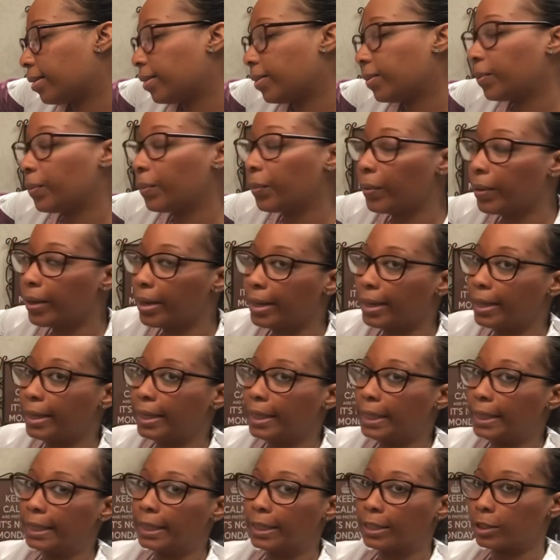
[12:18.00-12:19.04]
What a
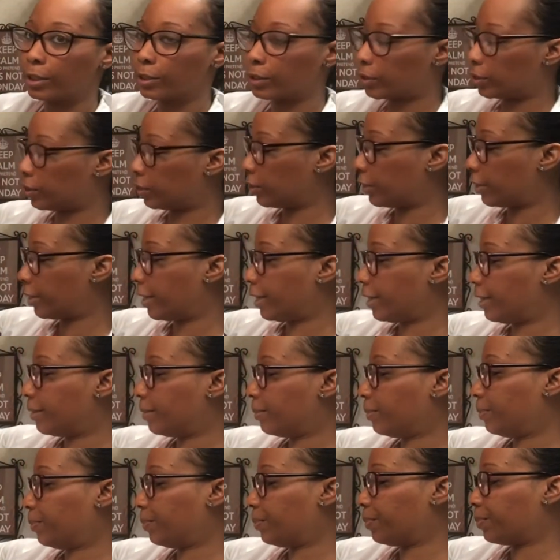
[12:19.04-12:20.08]
neat little story.
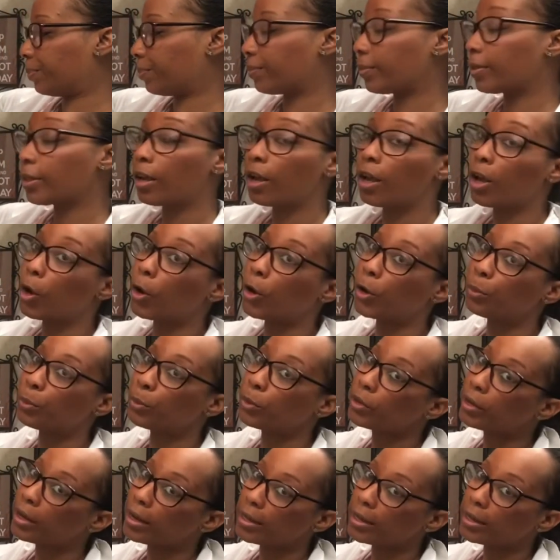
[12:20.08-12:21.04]
Hope you guys